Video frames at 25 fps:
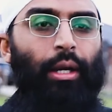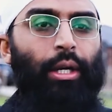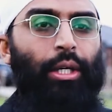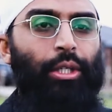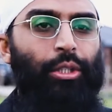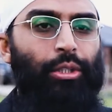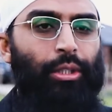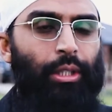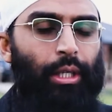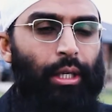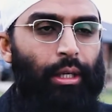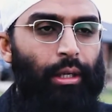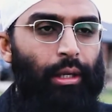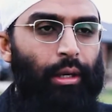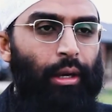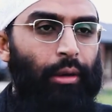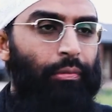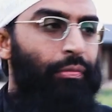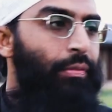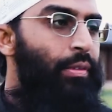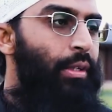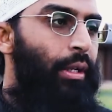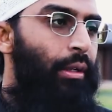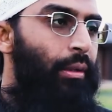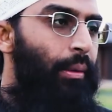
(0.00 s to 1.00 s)
she
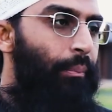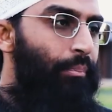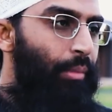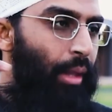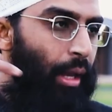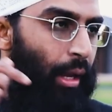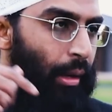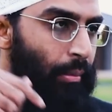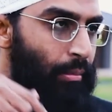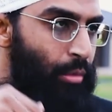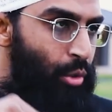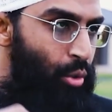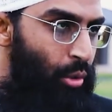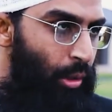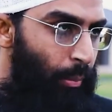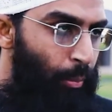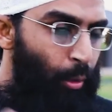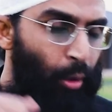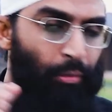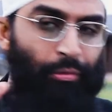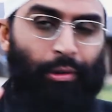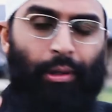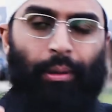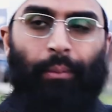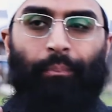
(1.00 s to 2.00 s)
gifted him to the
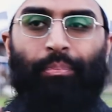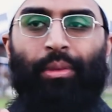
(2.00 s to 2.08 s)
Prophet.